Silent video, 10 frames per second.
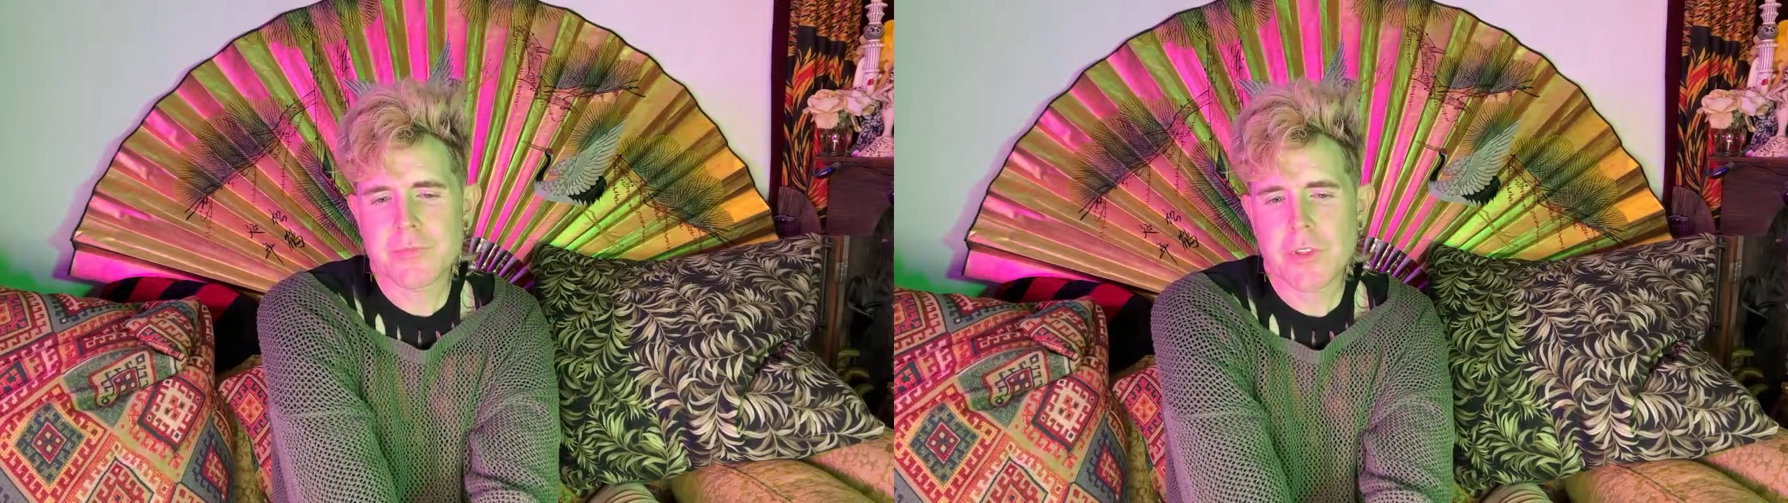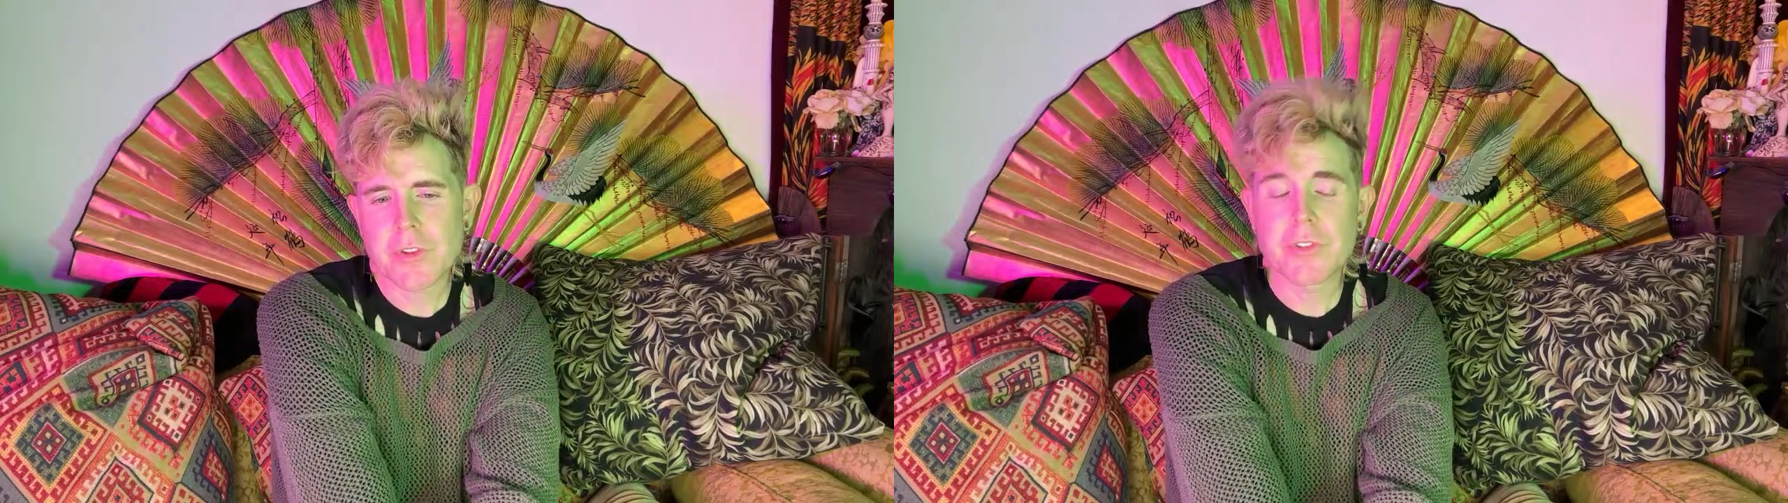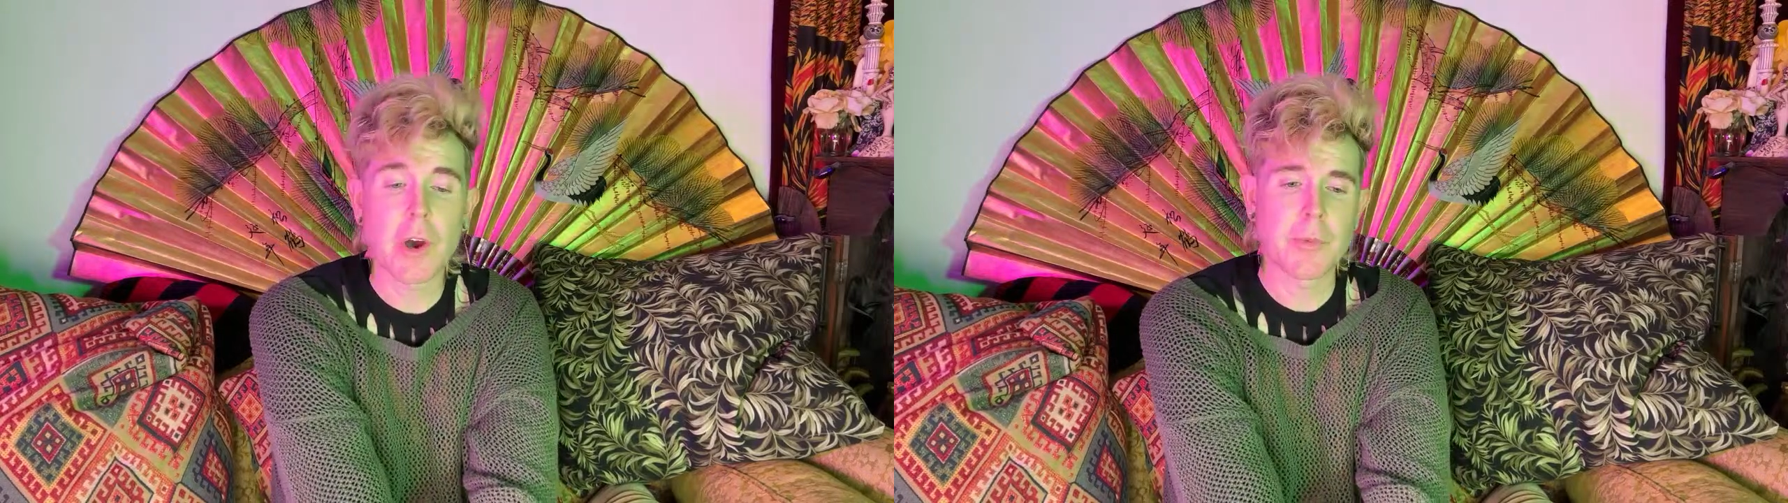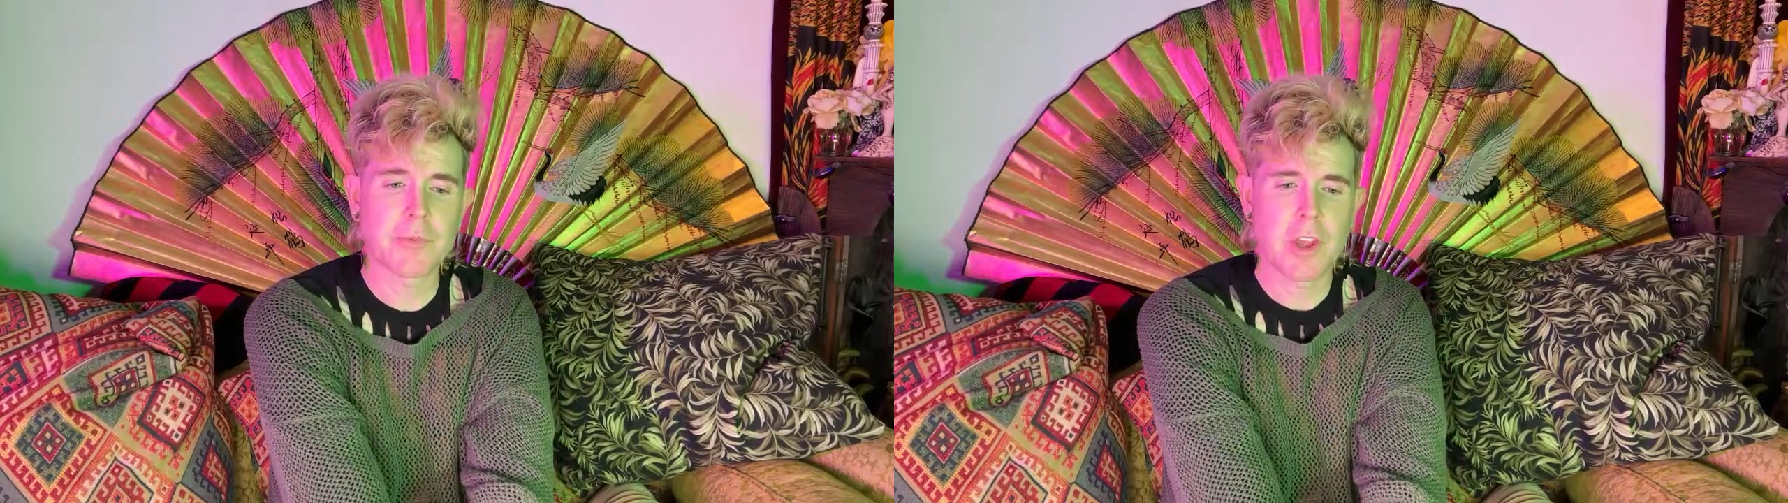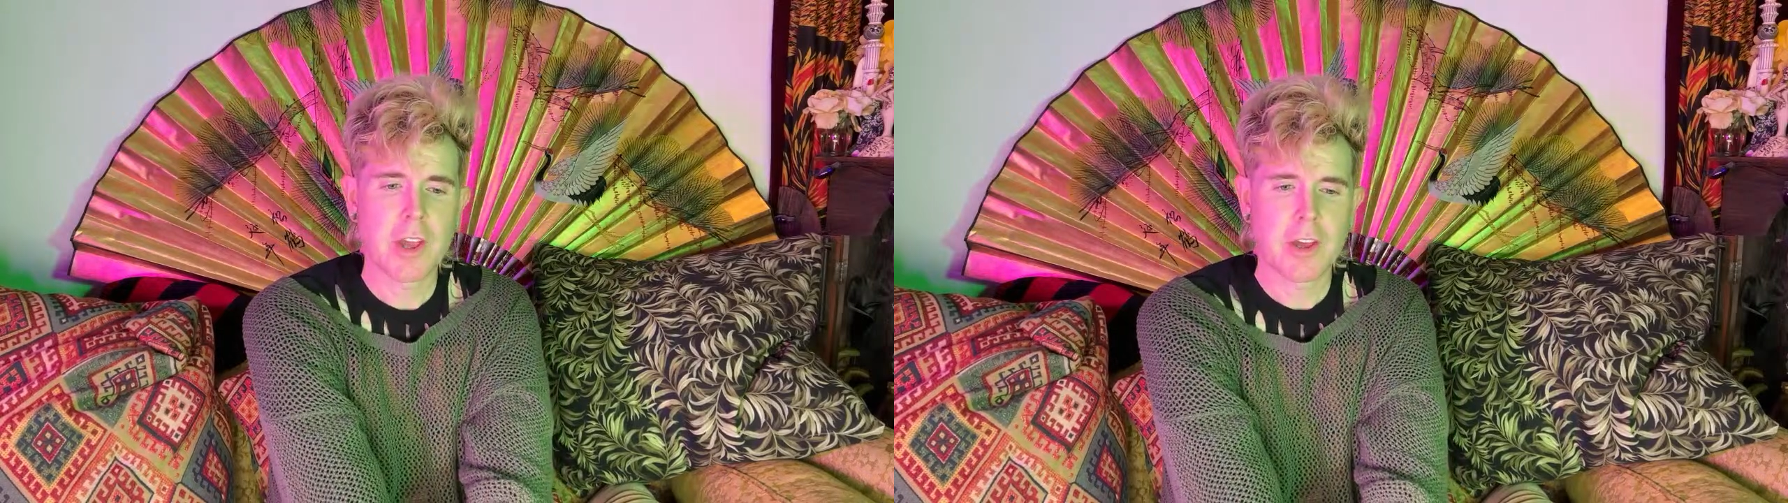So,
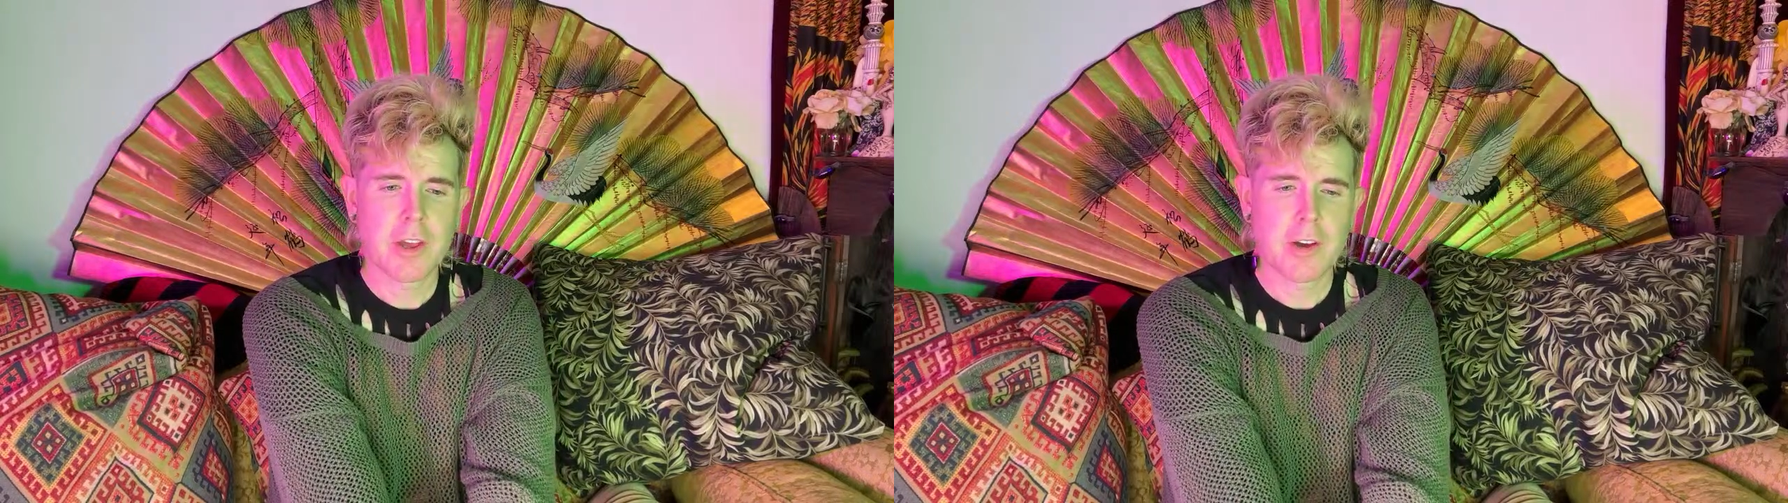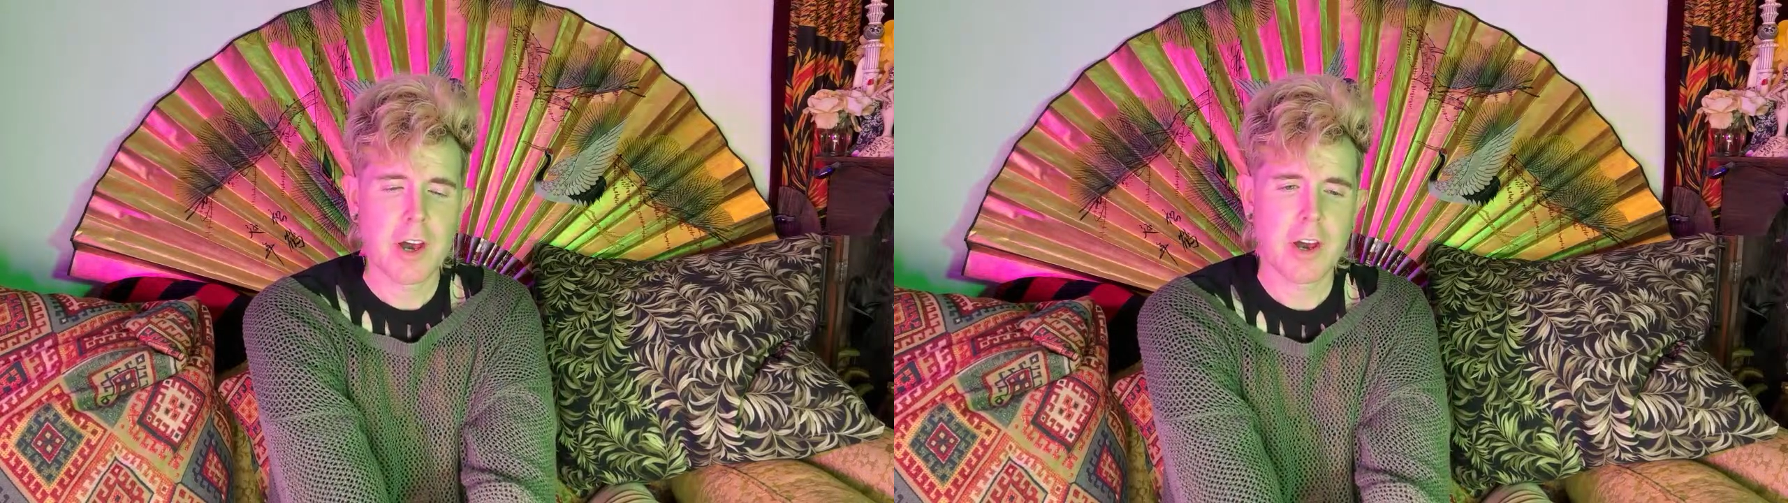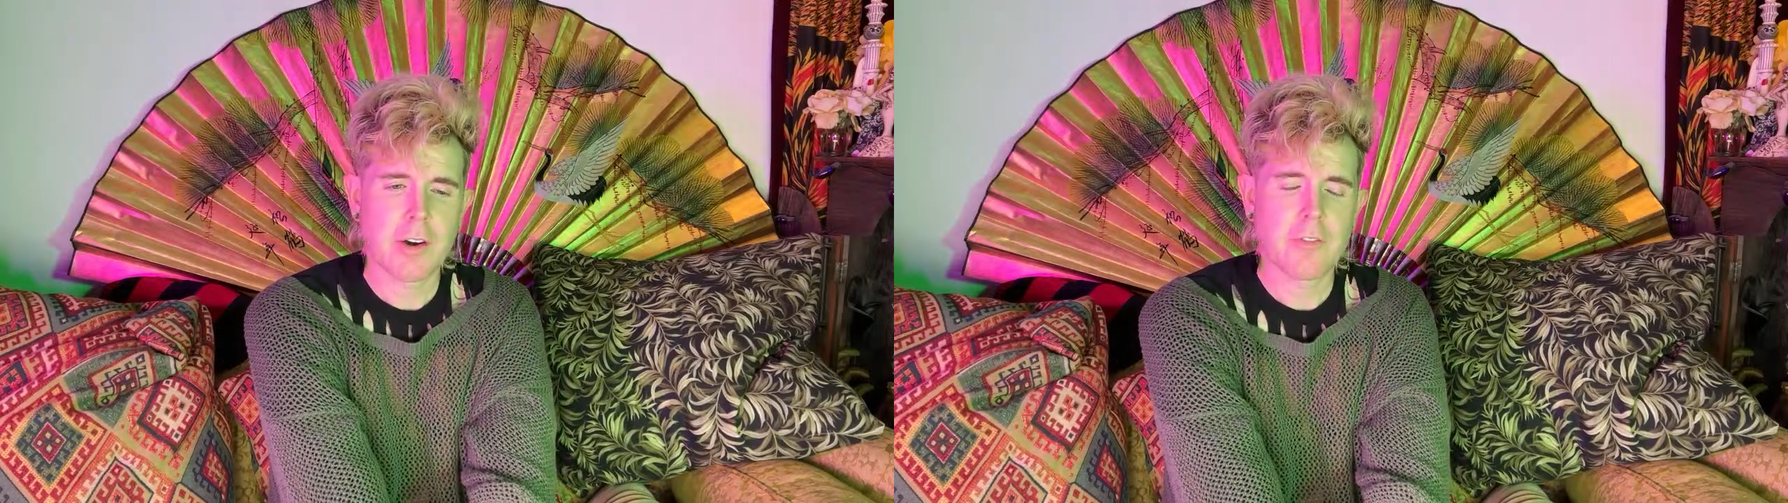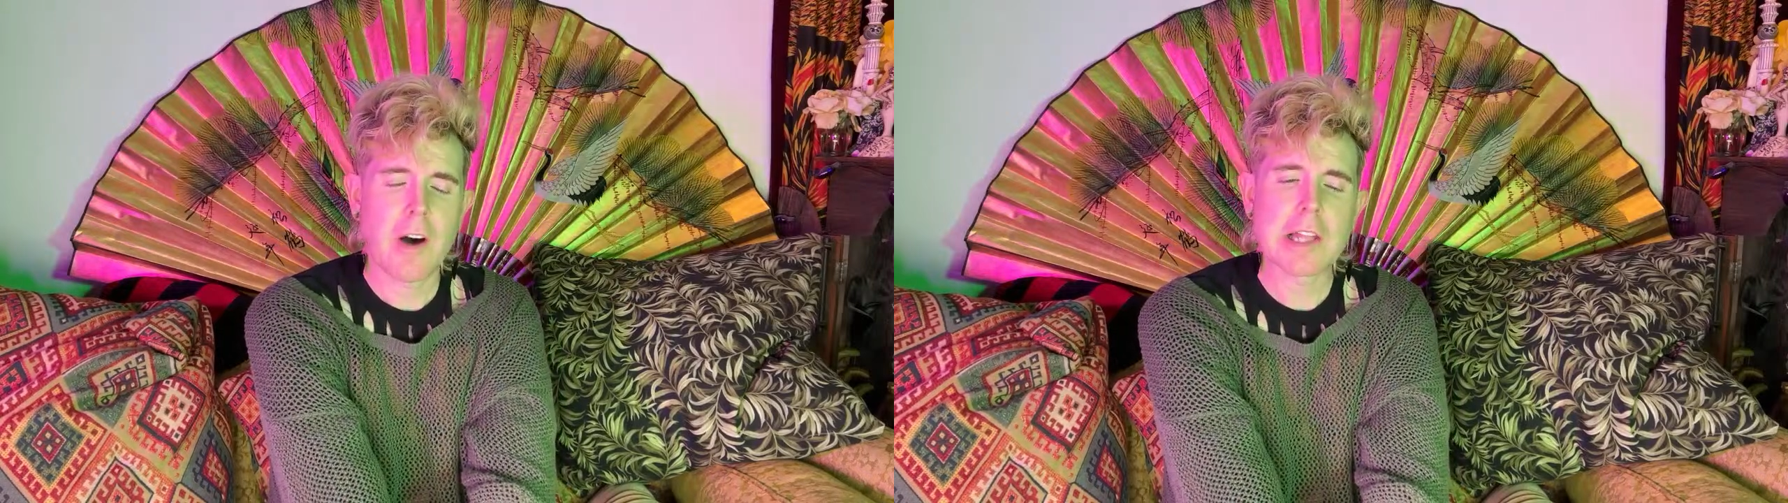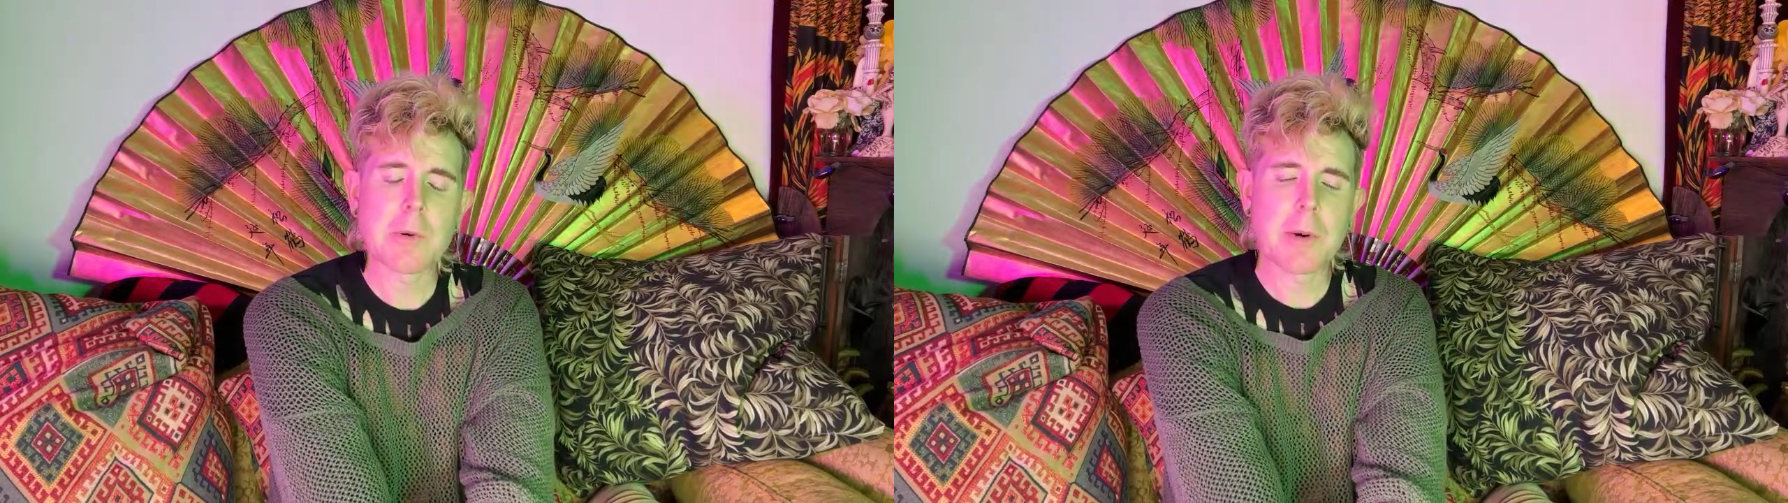
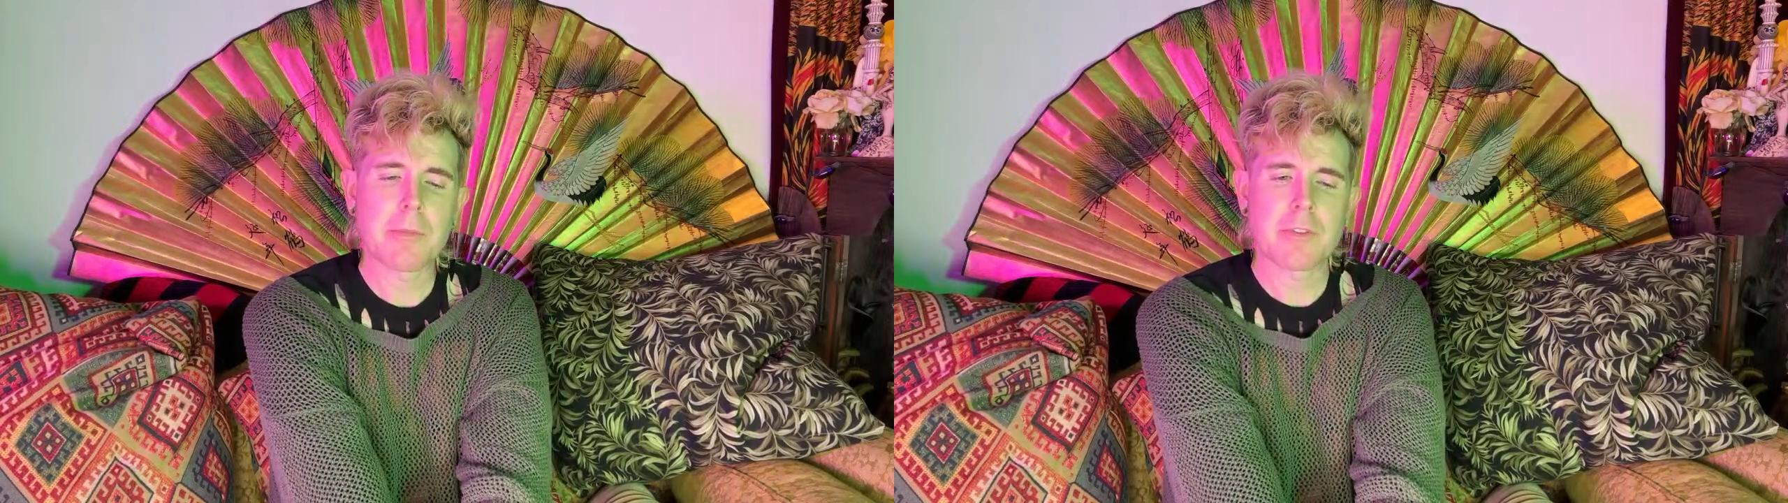follow up